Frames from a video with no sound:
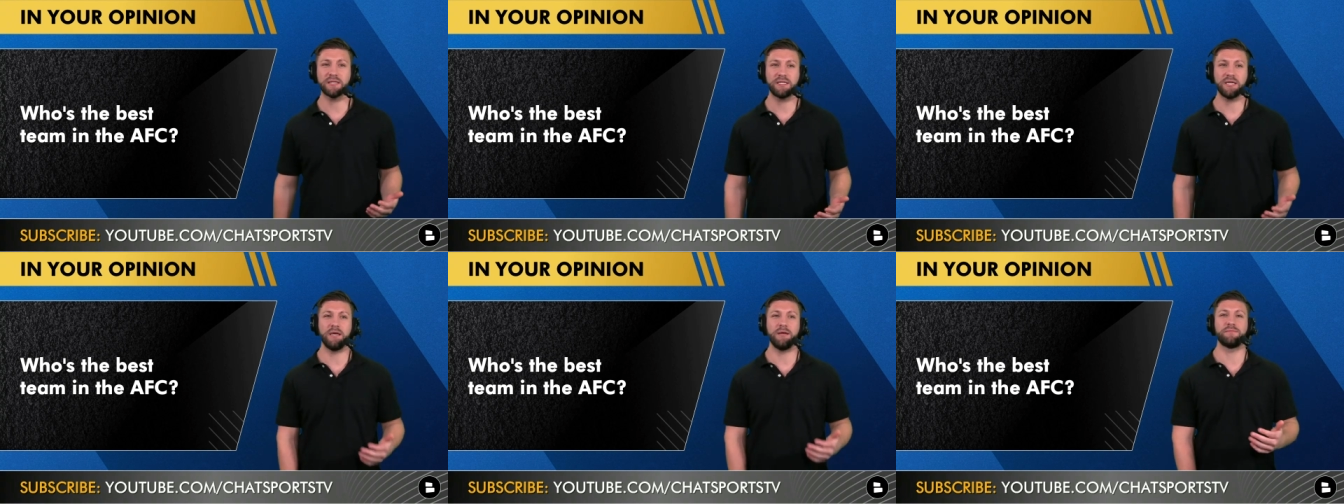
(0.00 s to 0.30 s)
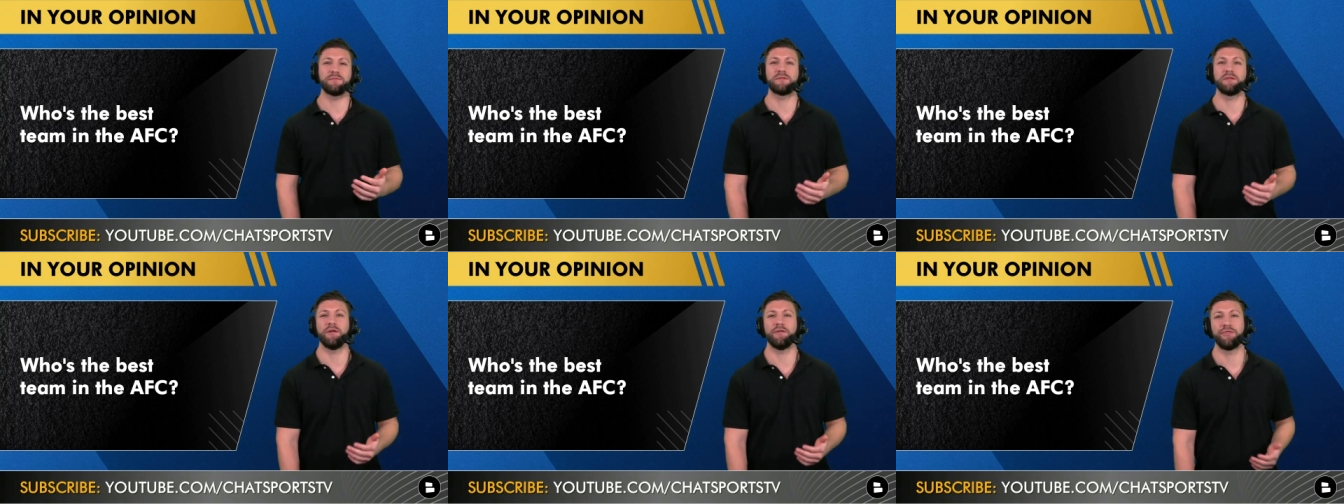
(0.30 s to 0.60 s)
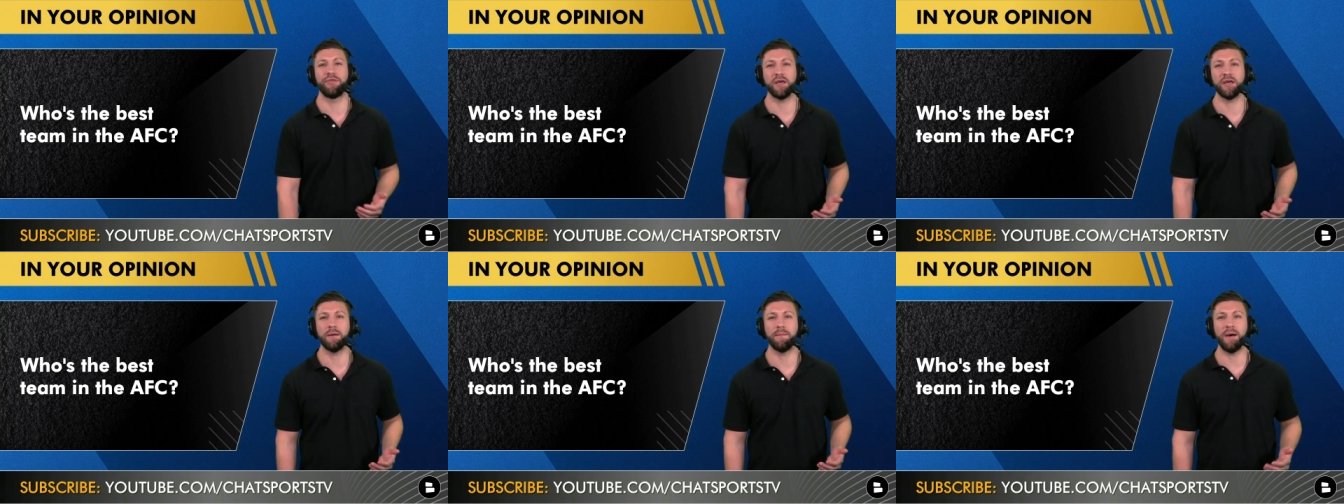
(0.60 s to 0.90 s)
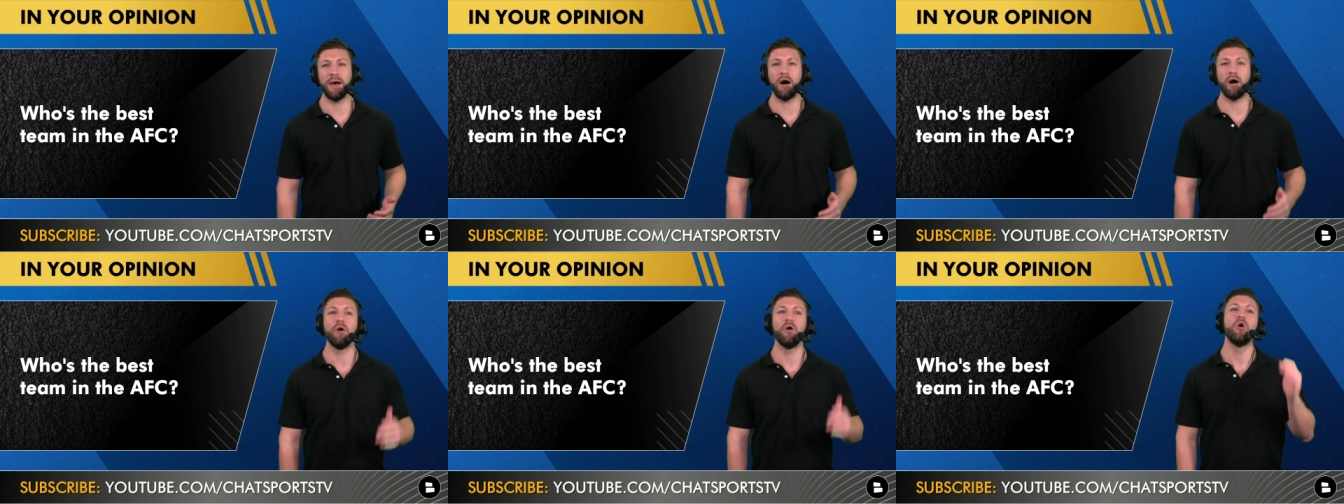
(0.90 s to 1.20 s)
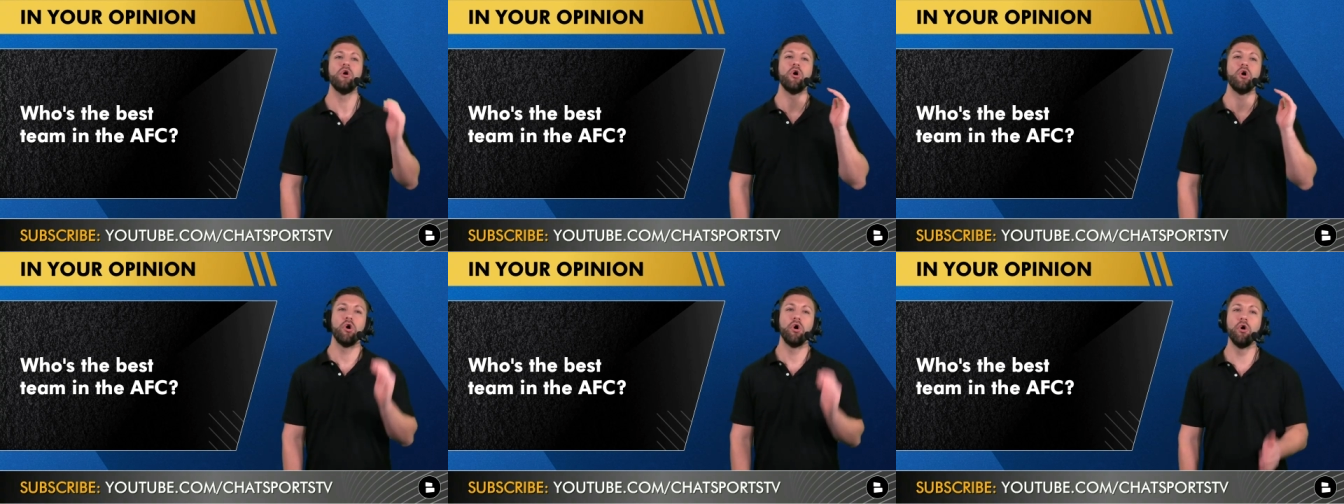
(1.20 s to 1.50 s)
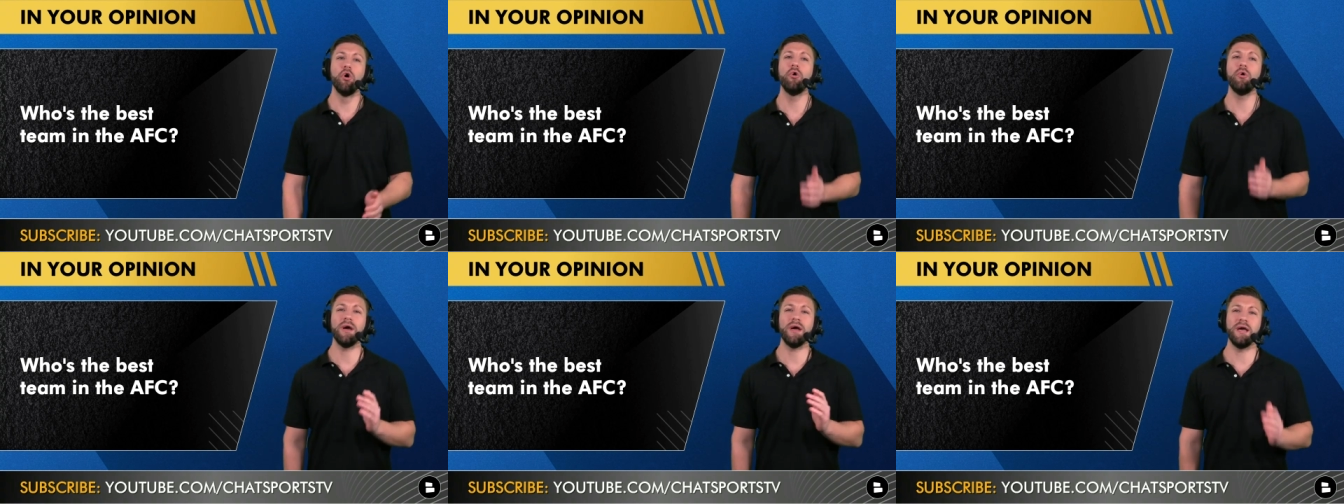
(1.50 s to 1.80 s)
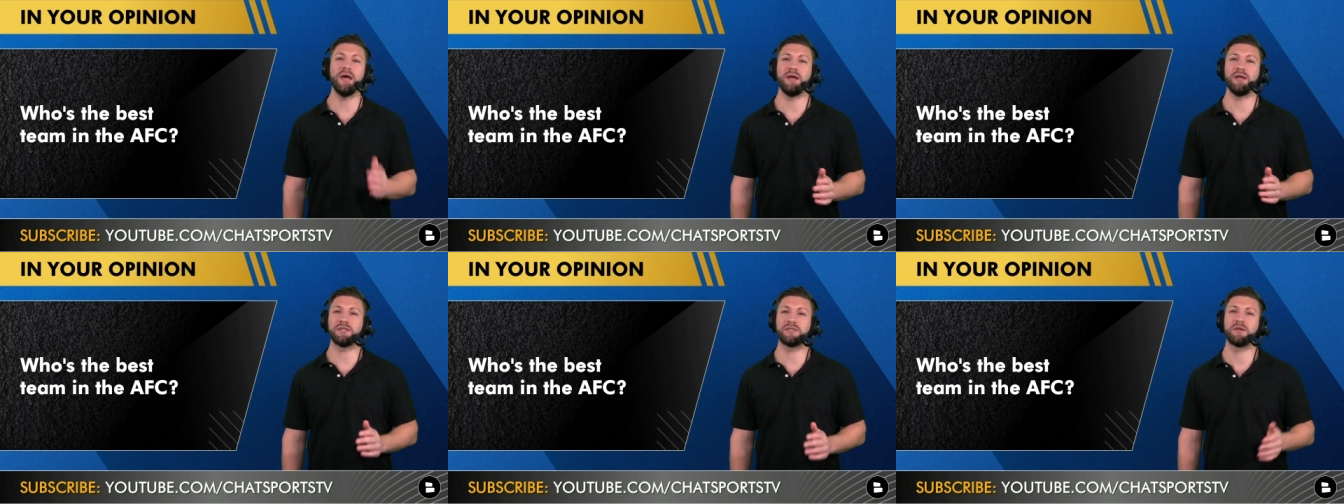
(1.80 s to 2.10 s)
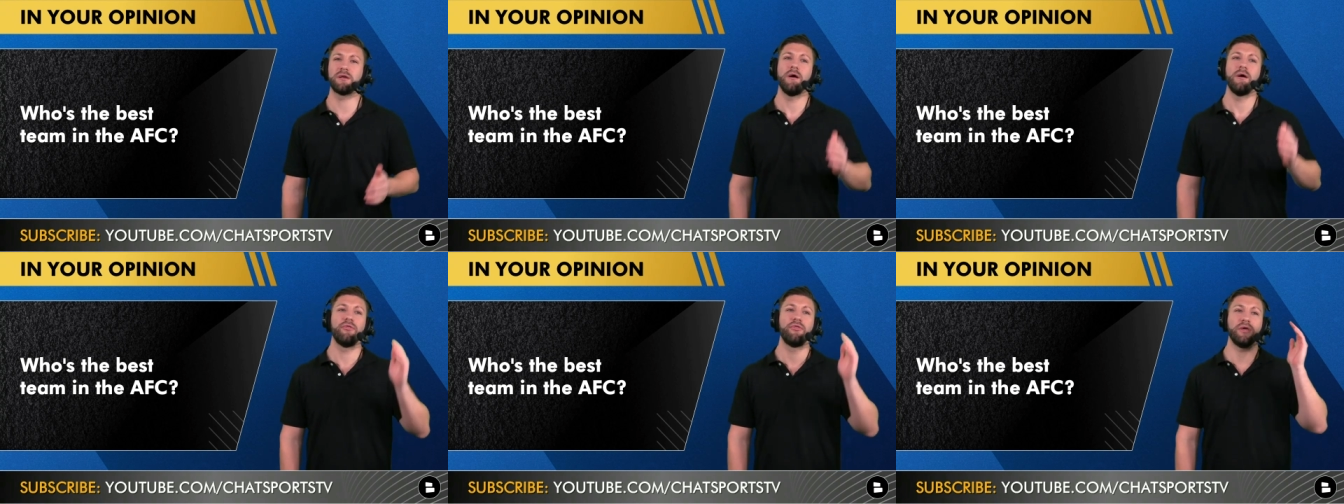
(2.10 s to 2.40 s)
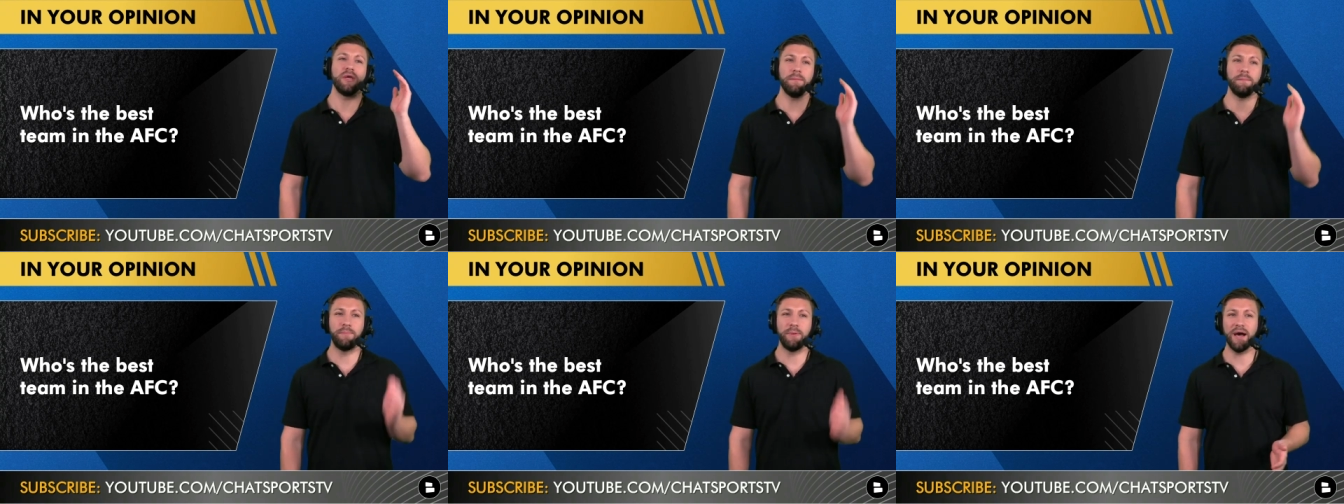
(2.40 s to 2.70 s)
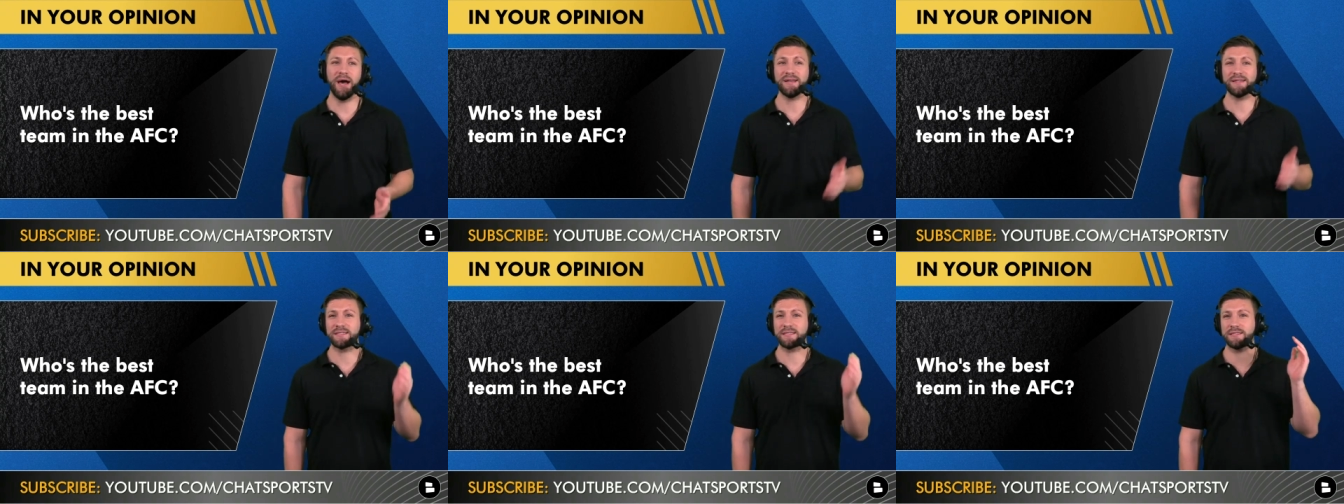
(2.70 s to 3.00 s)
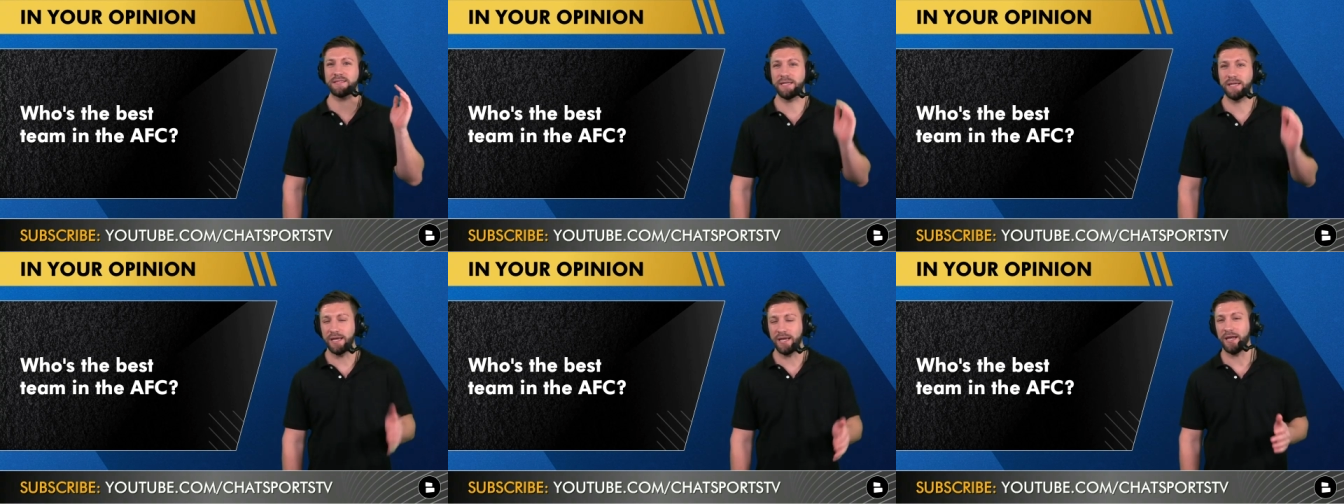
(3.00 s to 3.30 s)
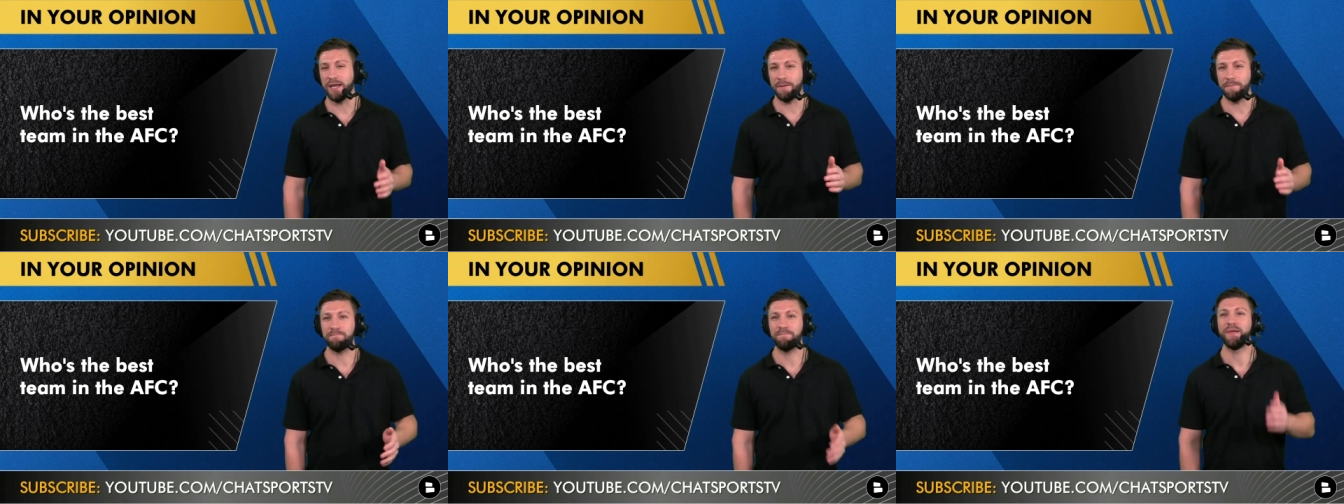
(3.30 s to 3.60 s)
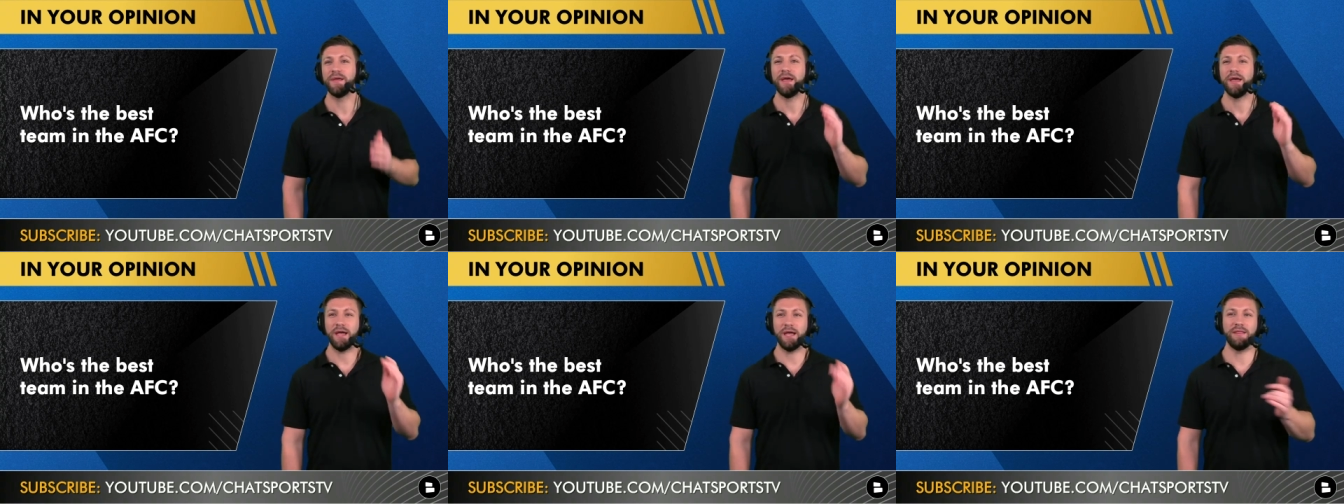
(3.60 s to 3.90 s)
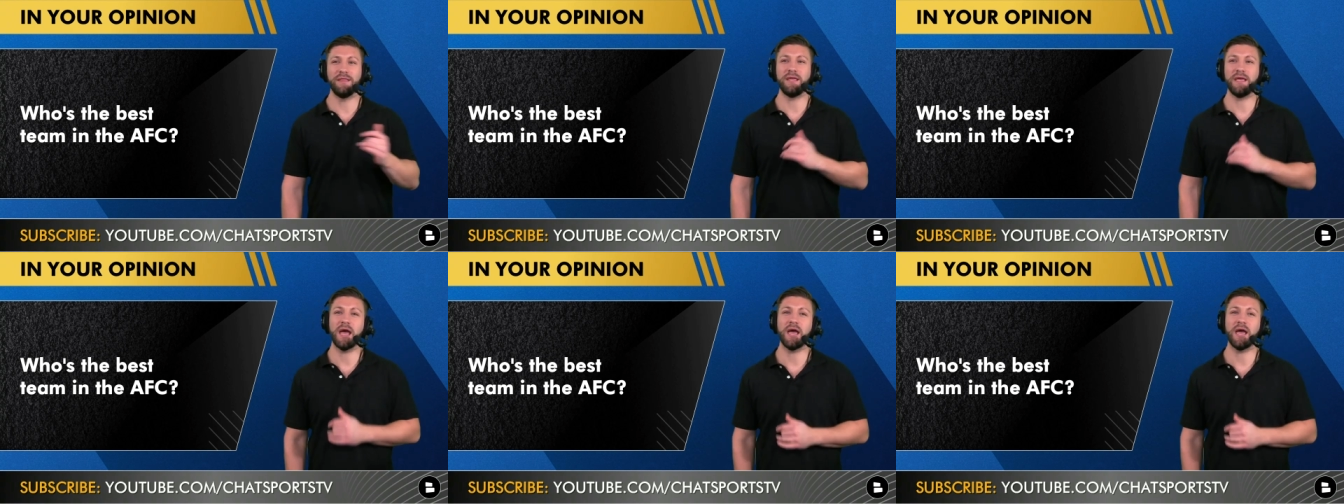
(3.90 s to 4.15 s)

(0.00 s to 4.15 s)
of teams to think about. Who is the best team in the